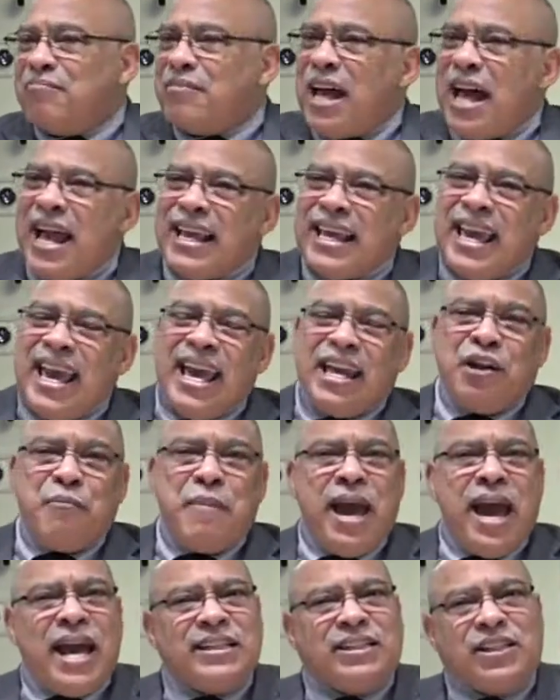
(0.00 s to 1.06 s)
I can't
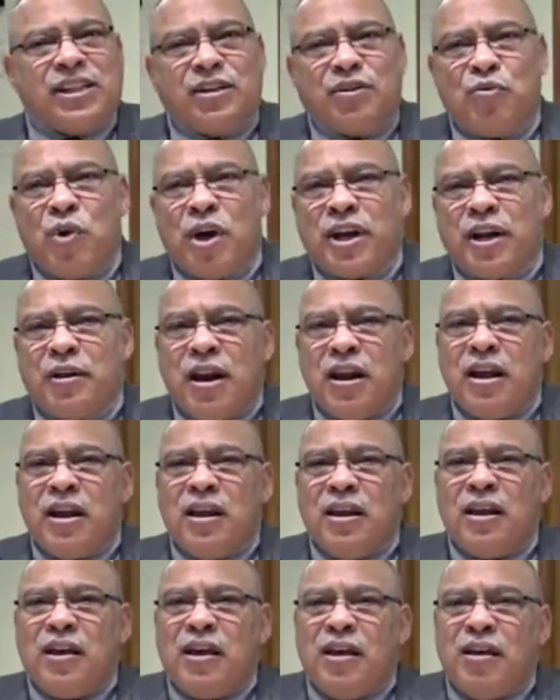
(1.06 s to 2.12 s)
imagine what it
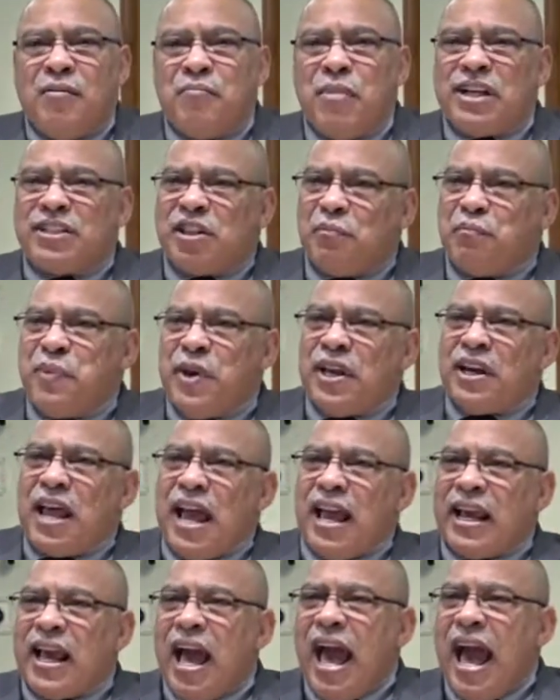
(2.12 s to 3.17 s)
must have been
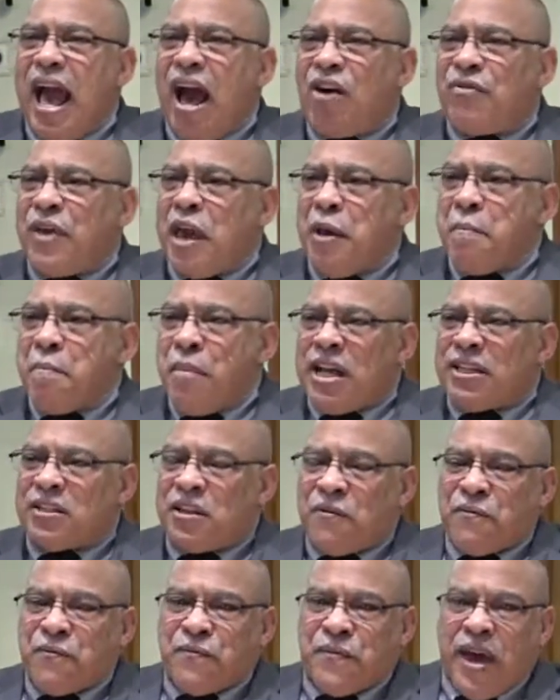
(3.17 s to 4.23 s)
like, how they must
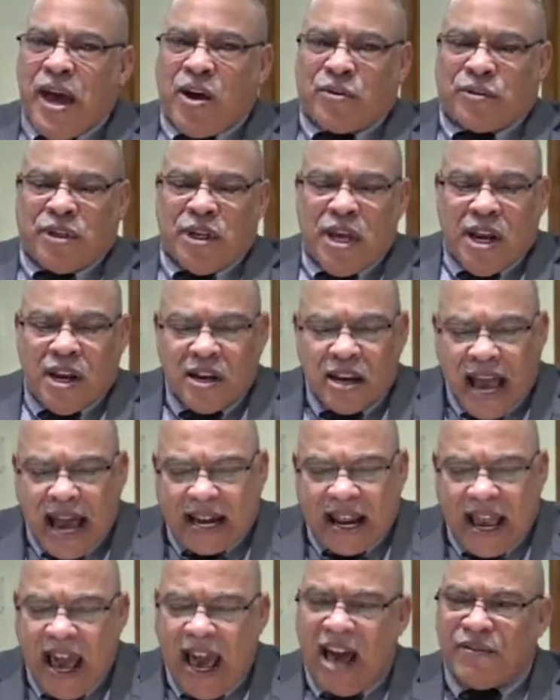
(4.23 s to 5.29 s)
have felt not
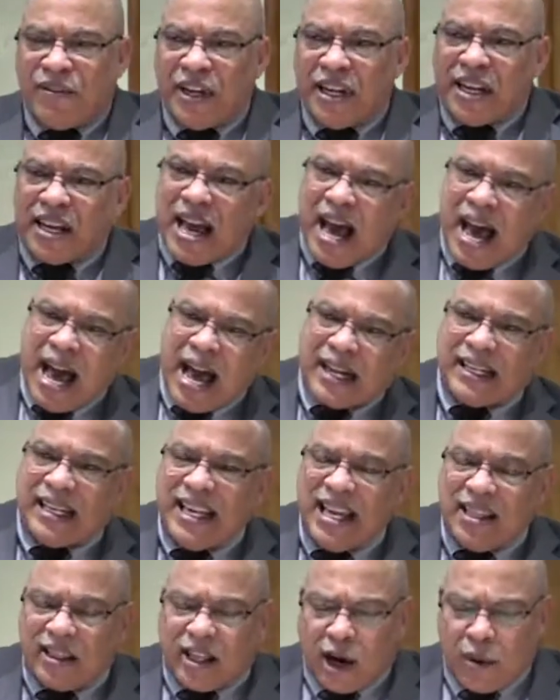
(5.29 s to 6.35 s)
having God
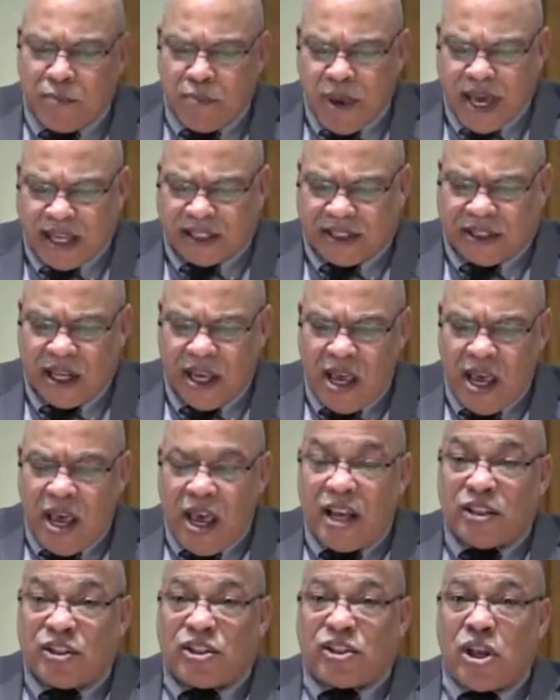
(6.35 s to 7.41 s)
in their midst.
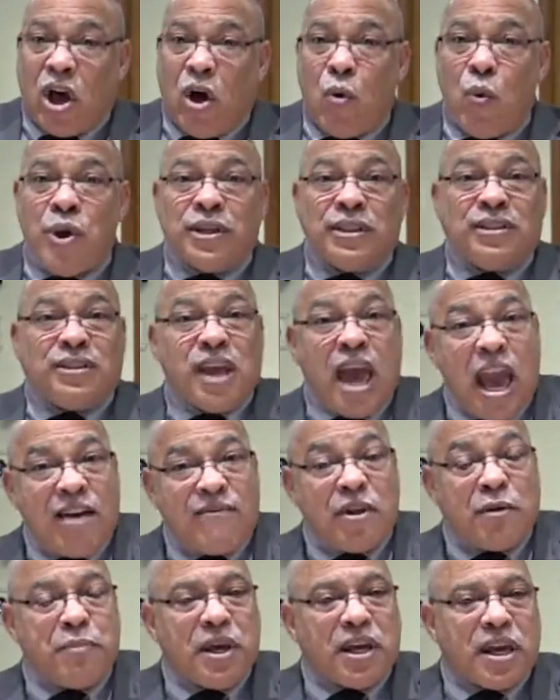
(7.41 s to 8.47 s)
And so when
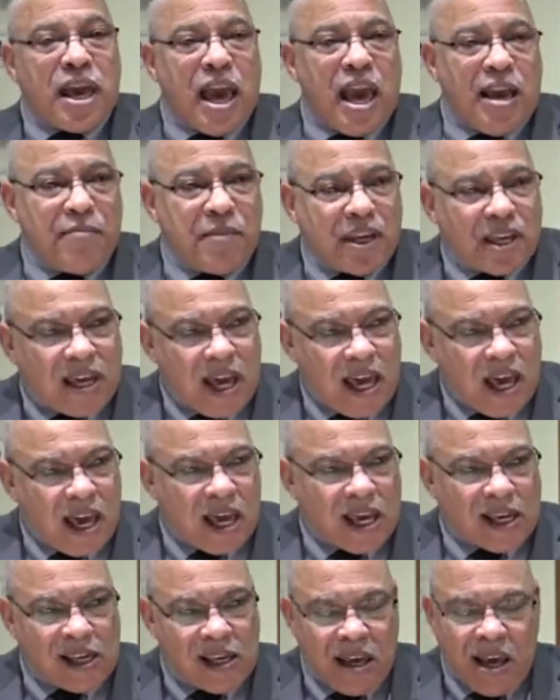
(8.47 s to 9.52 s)
David became
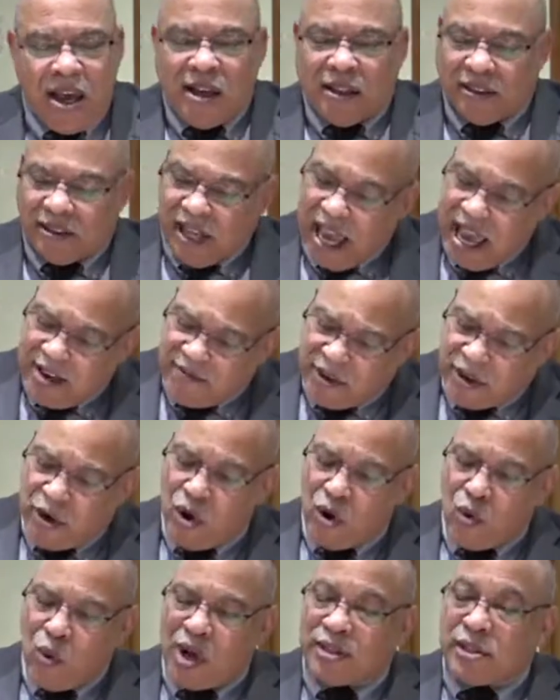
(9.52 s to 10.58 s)
king, David,
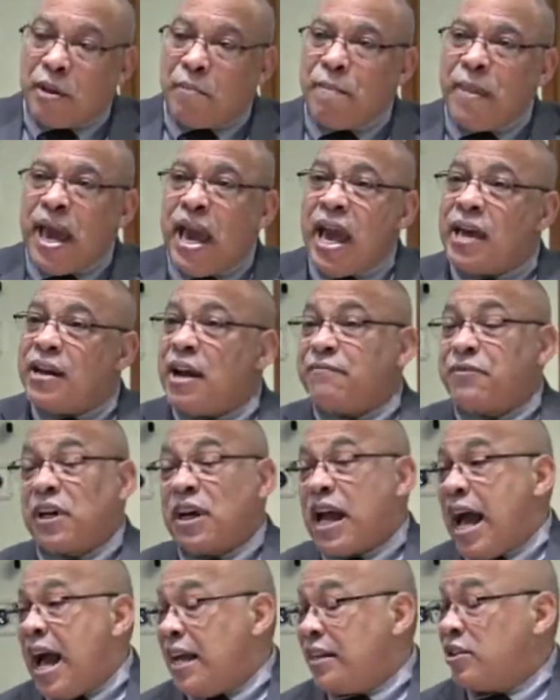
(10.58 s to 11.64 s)
who was a man after
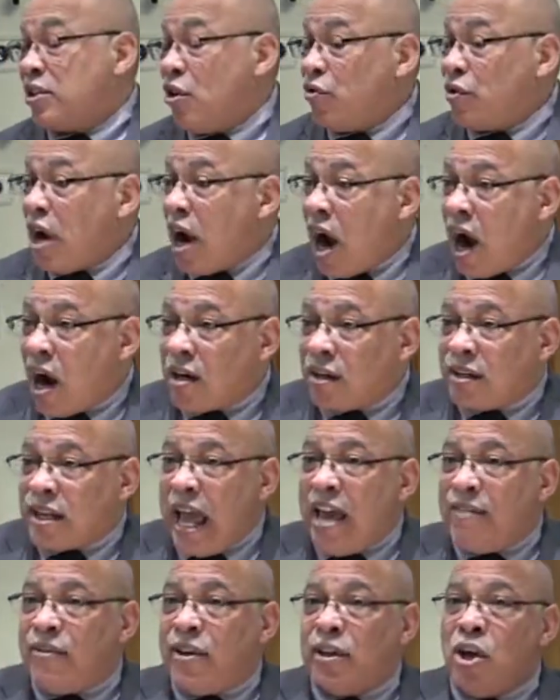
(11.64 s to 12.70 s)
God's own heart,
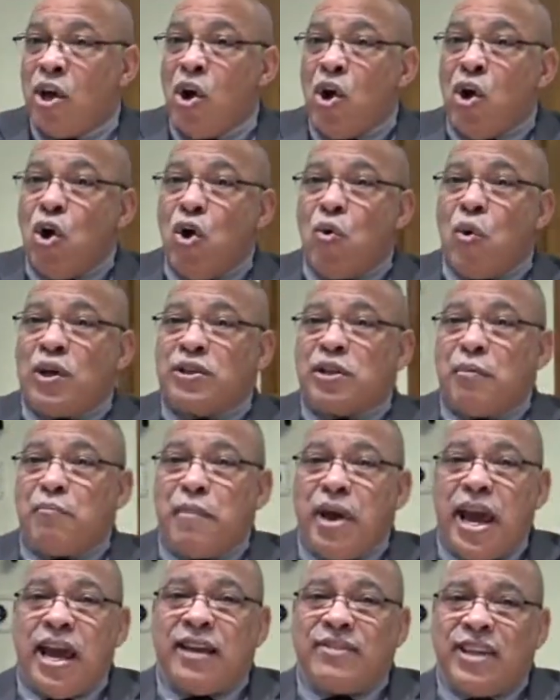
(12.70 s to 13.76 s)
David, who was a
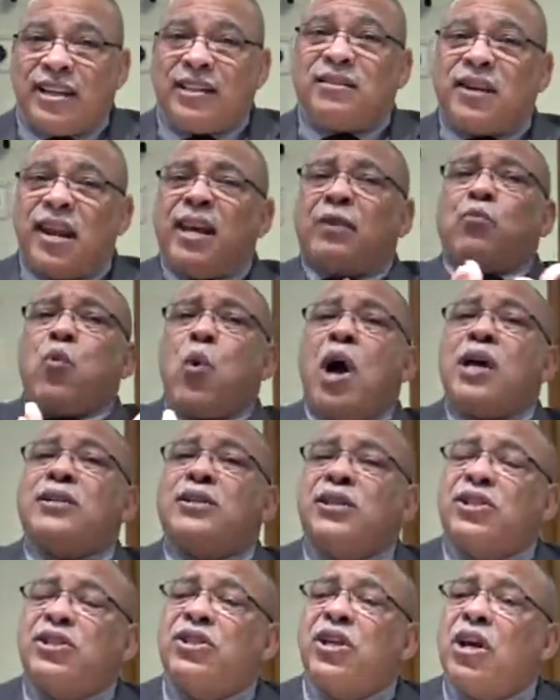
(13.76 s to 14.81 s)
man that did want
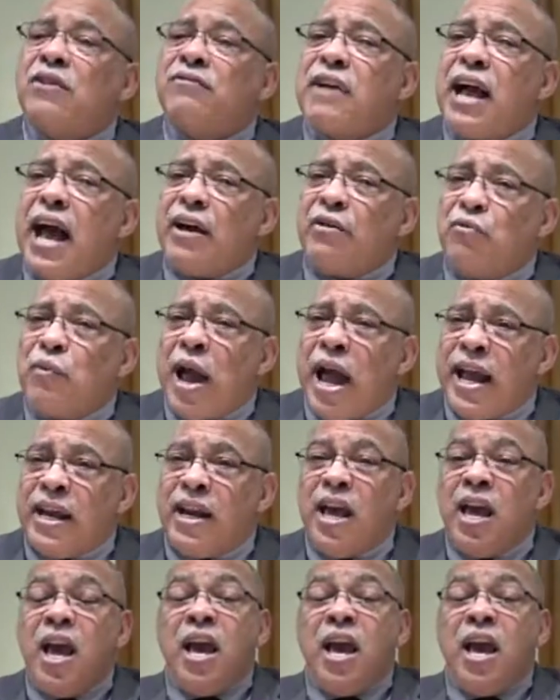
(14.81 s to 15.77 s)
to serve God right,